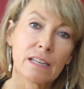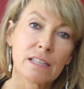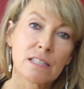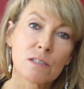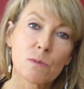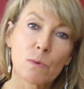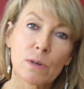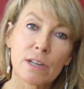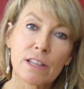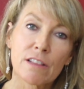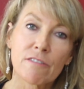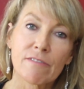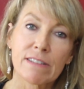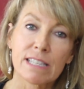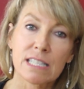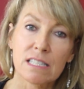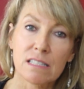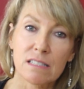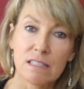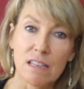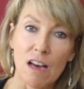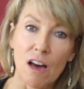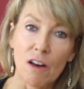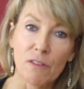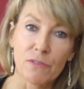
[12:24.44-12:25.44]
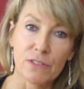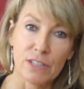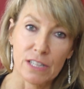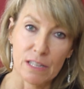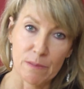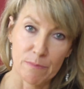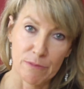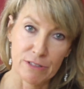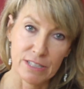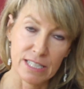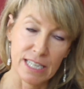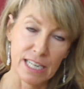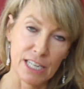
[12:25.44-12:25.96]
So what are the risks after the
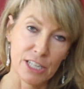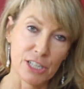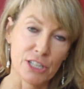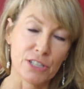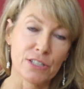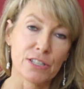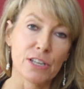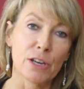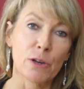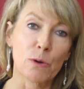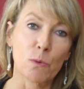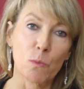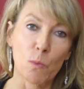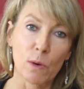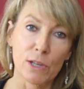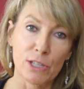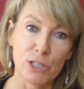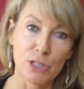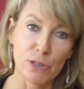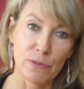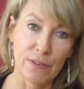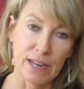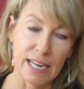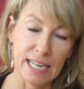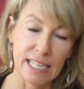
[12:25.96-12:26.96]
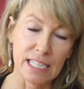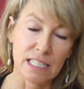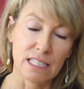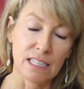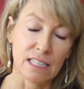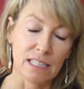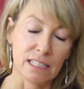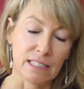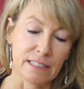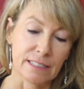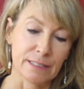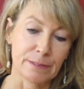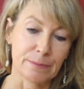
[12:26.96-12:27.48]
procedure? So once you've had it
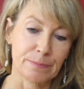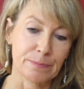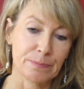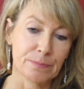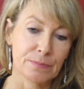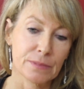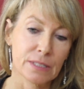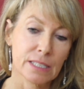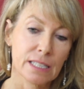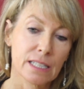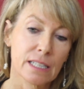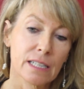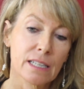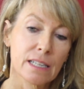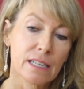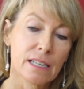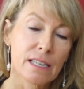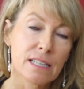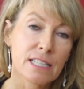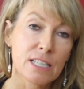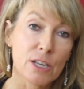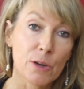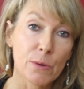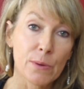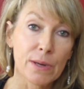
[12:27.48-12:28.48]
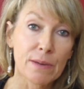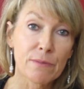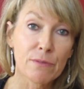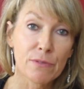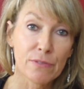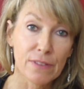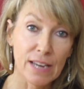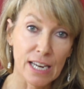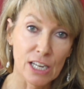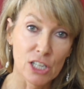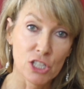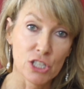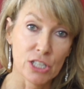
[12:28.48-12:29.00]
done. So
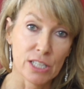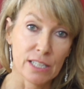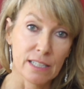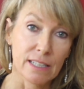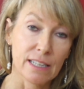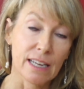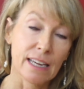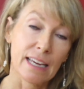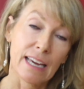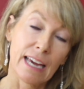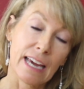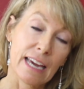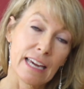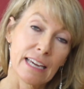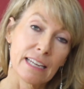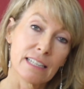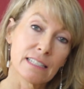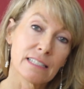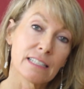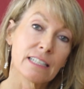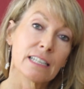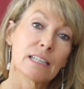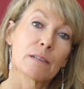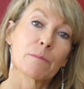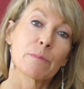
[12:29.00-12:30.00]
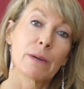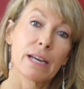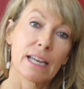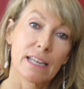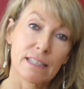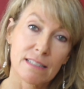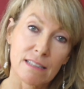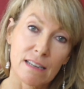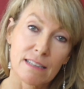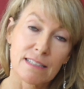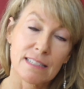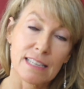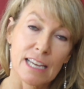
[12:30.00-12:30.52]
infection again, but
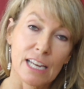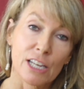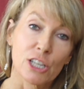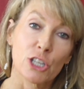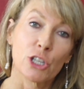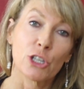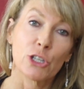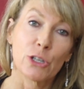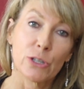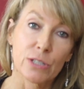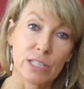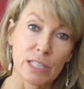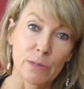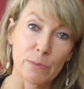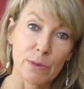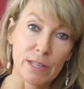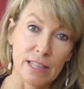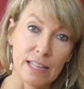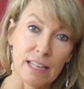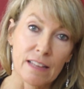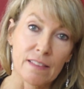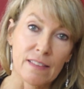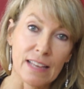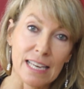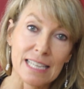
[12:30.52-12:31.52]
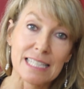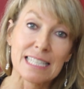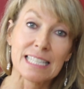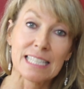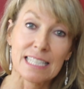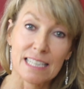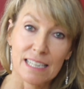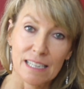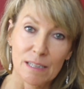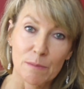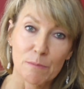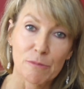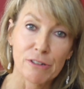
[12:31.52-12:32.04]
as I said, usually we think
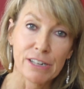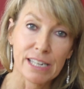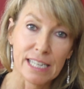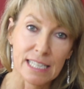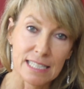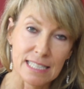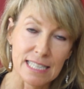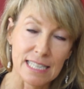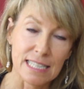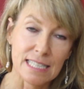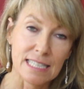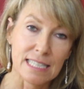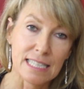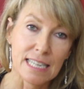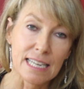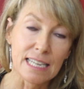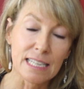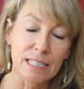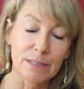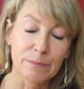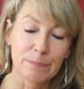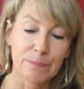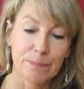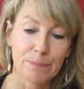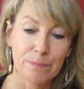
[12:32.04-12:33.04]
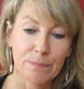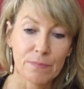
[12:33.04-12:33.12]
that's pre-existing.